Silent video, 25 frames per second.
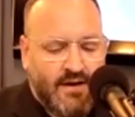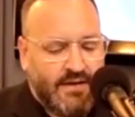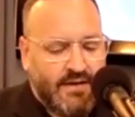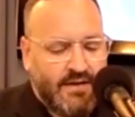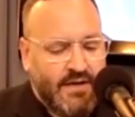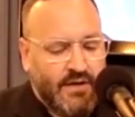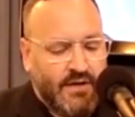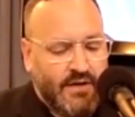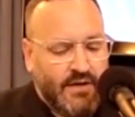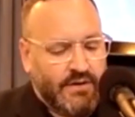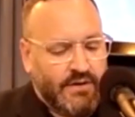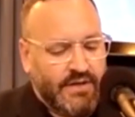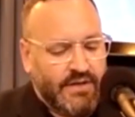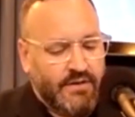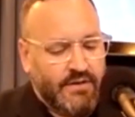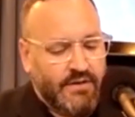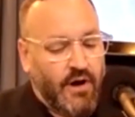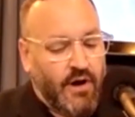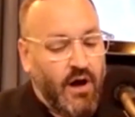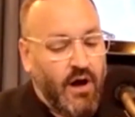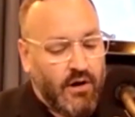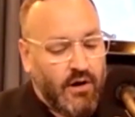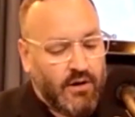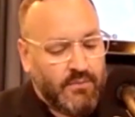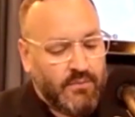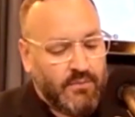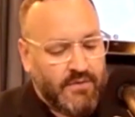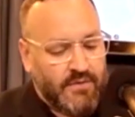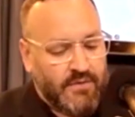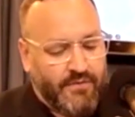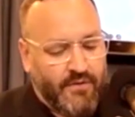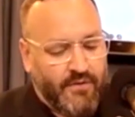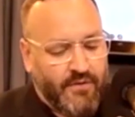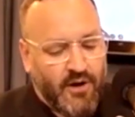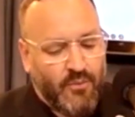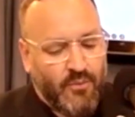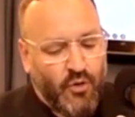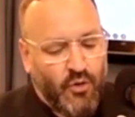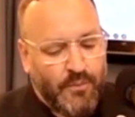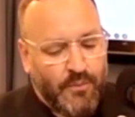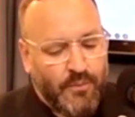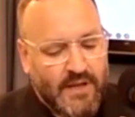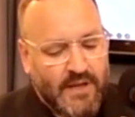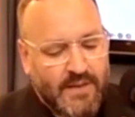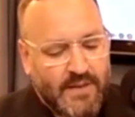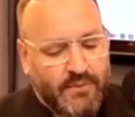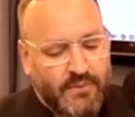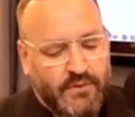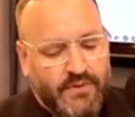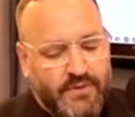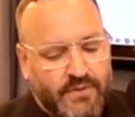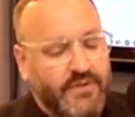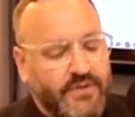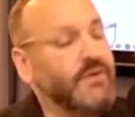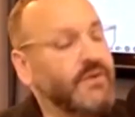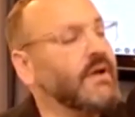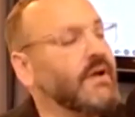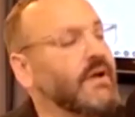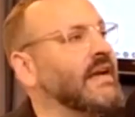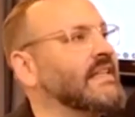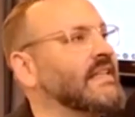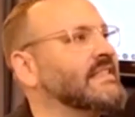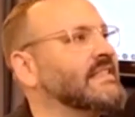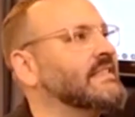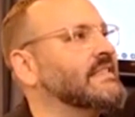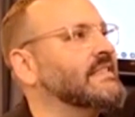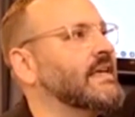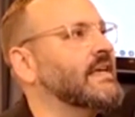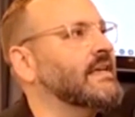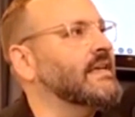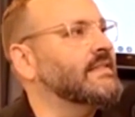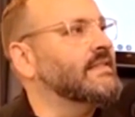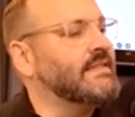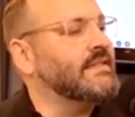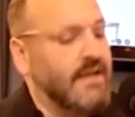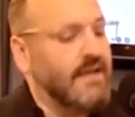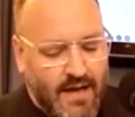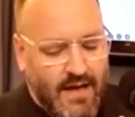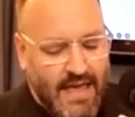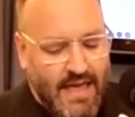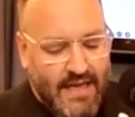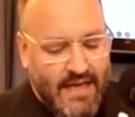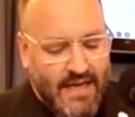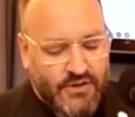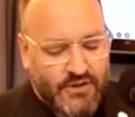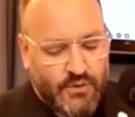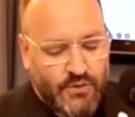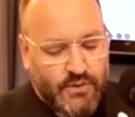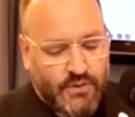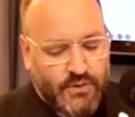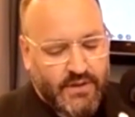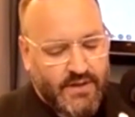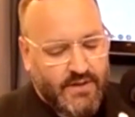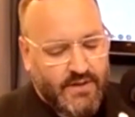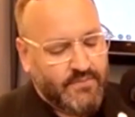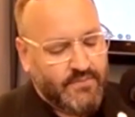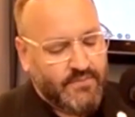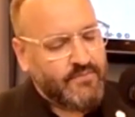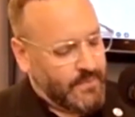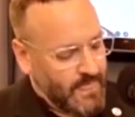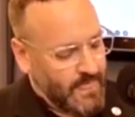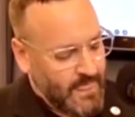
kill and harm far more people in the United States annually.